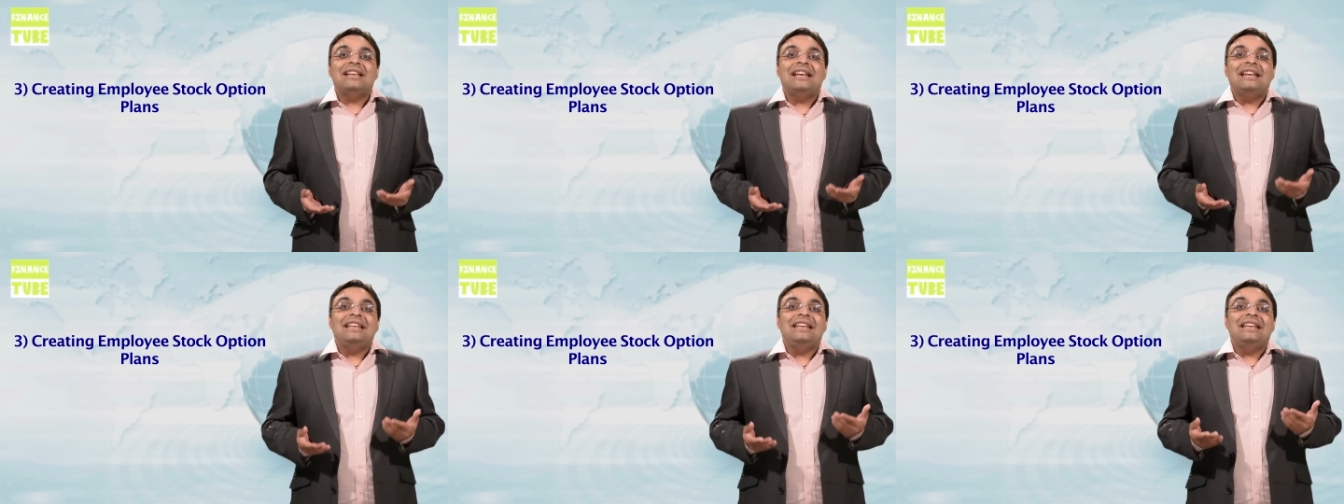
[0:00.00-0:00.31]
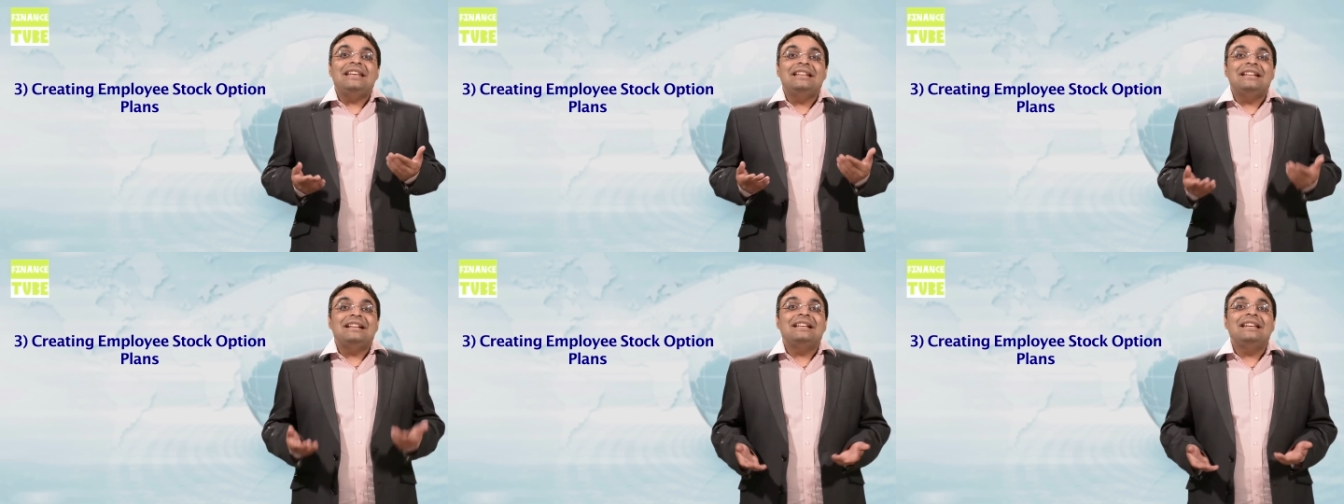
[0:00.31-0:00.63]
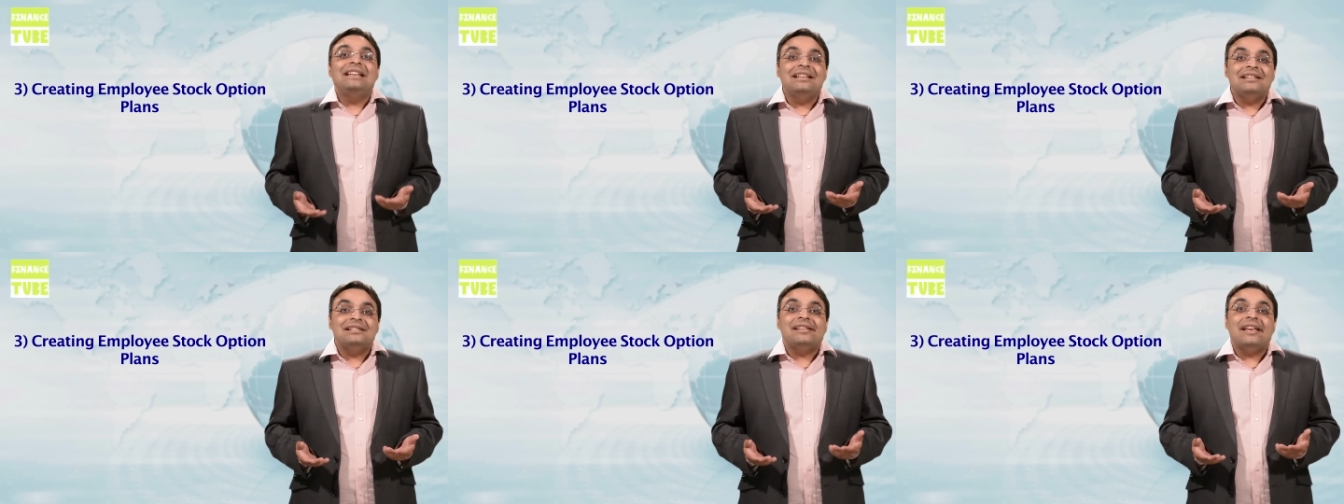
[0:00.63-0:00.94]
and
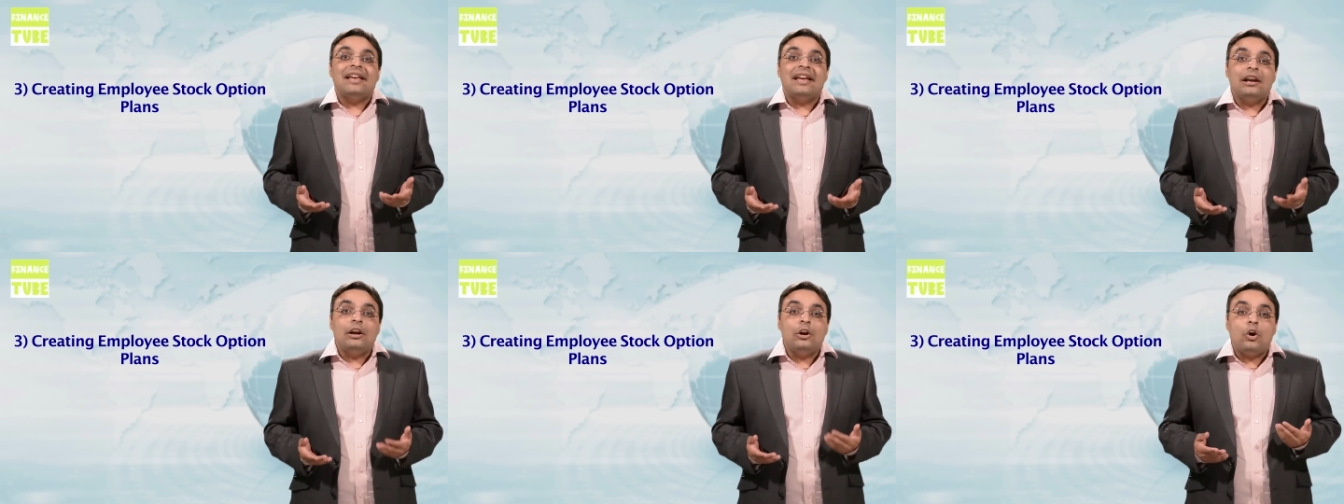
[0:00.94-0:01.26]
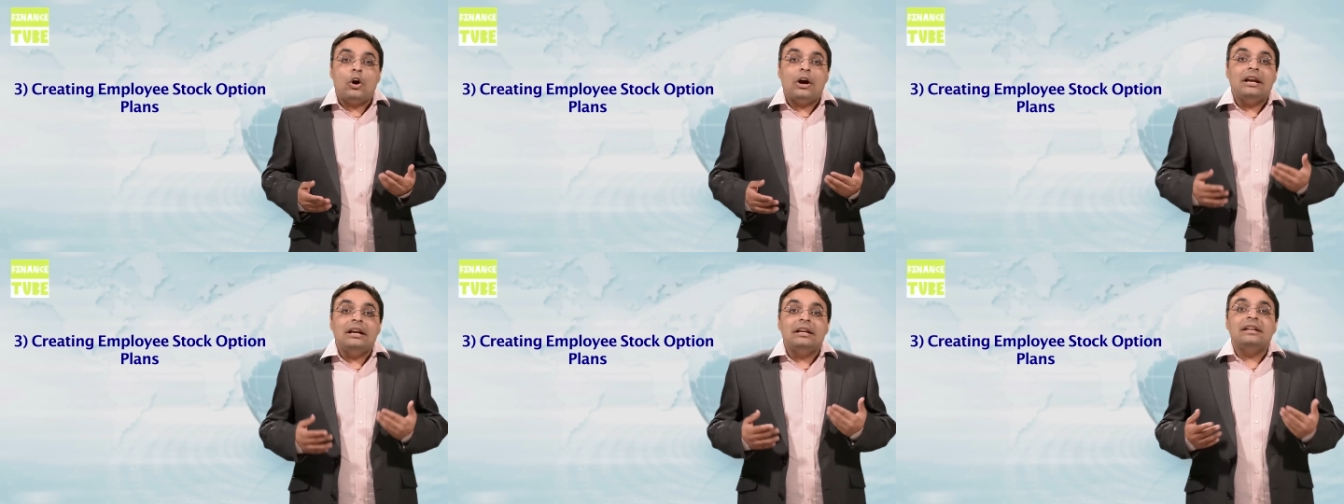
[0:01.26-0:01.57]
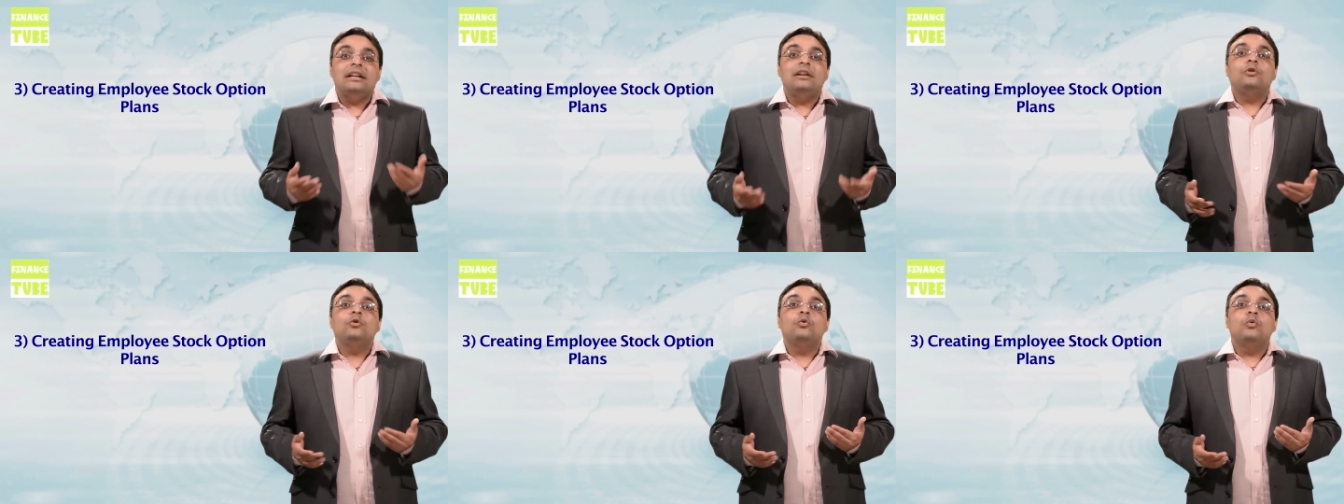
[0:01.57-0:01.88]
increase their
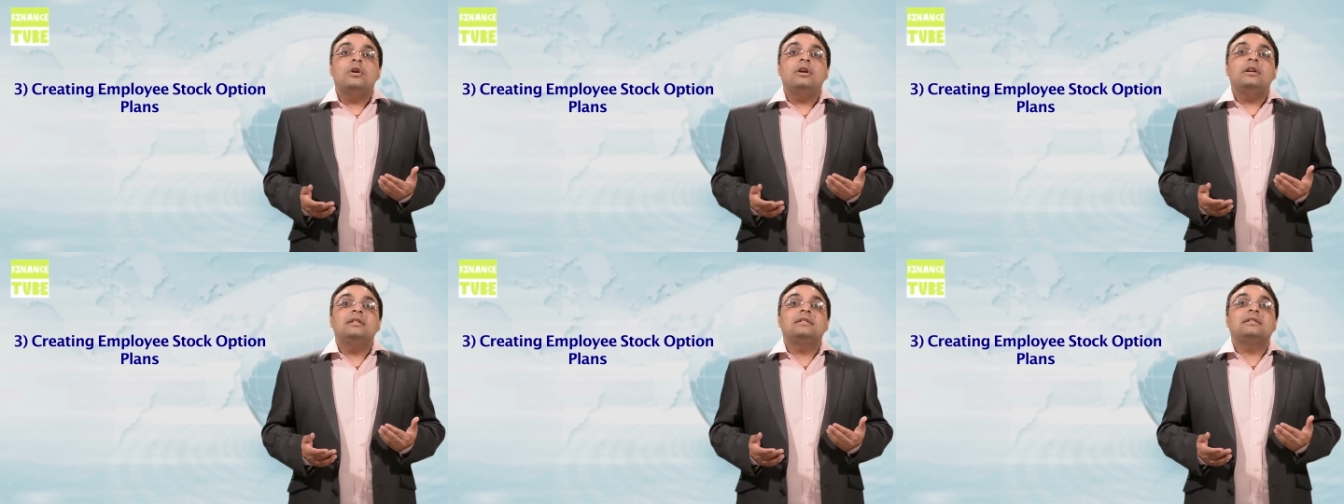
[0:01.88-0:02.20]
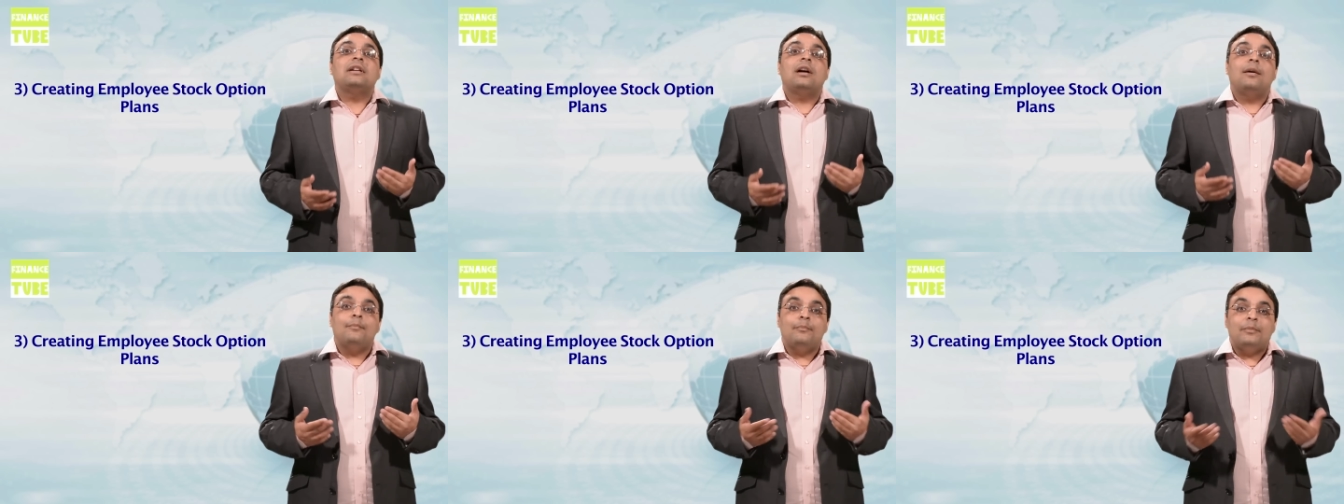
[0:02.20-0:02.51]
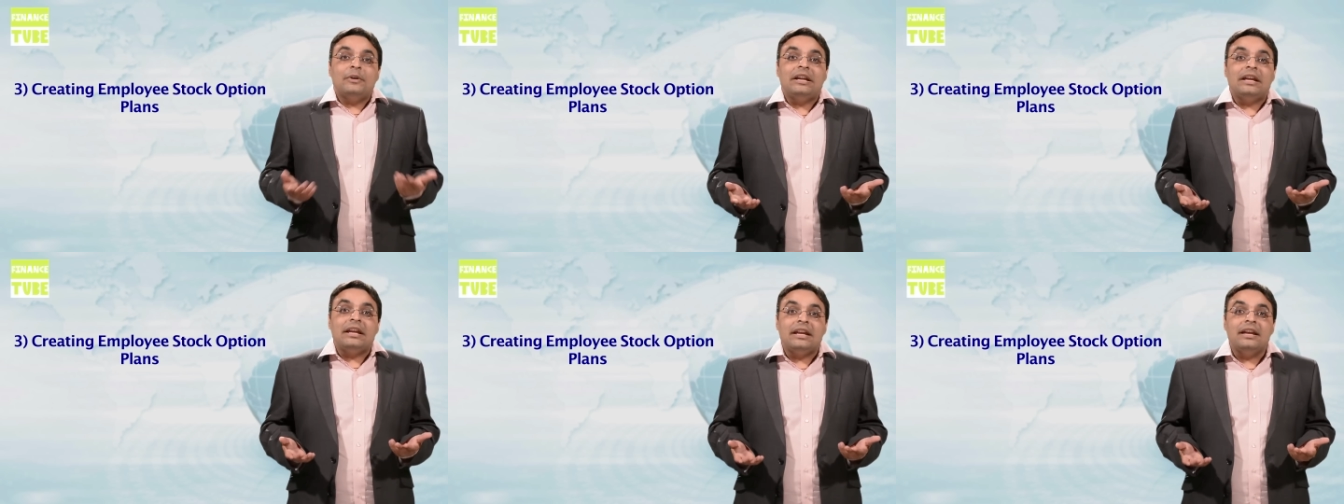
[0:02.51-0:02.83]
loyalty towards
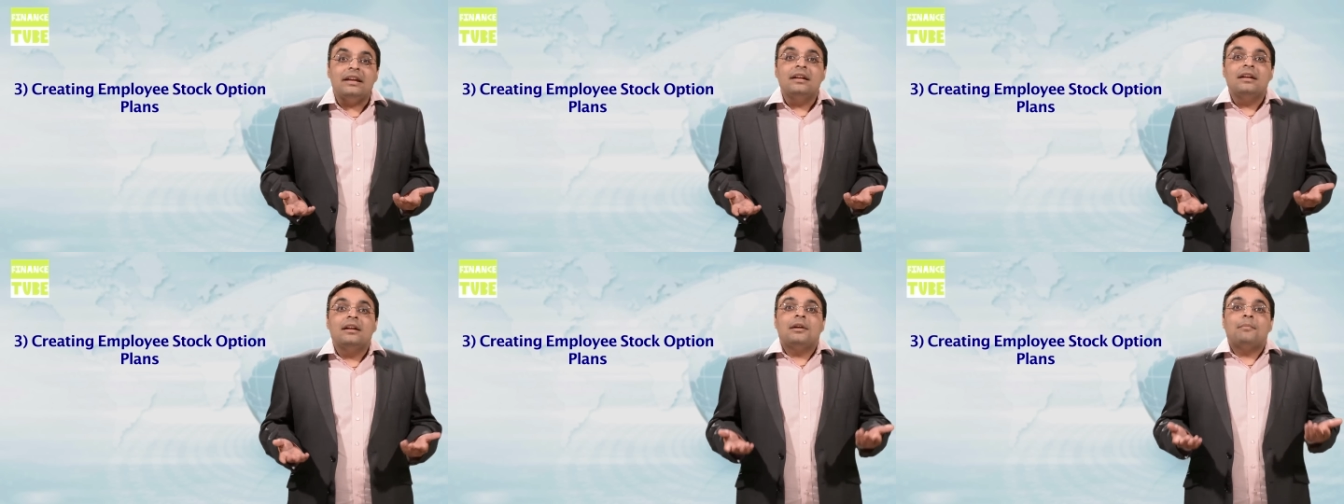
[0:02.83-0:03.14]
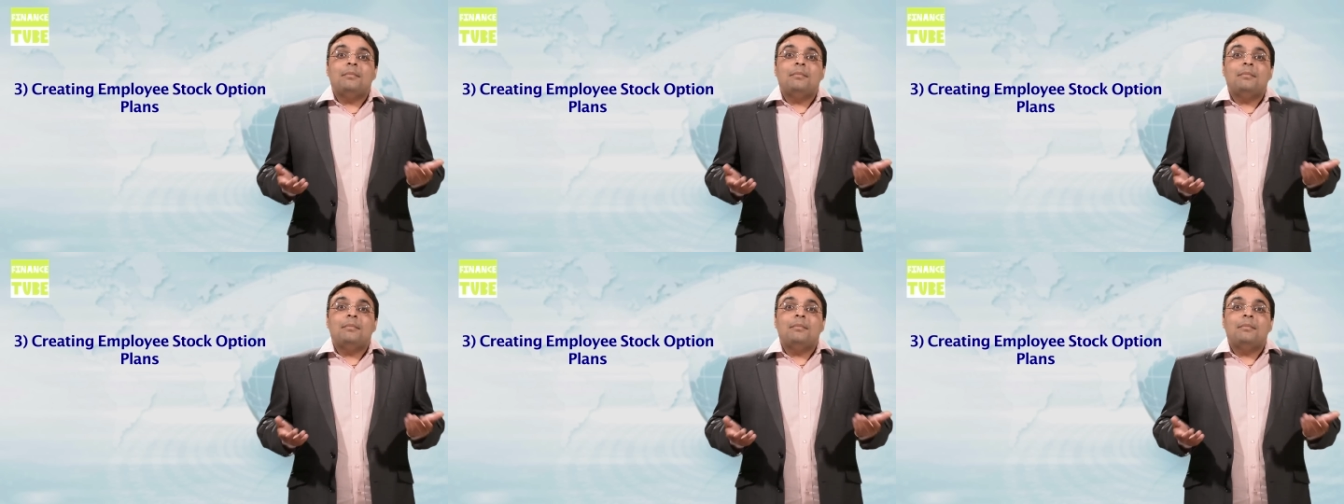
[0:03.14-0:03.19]
company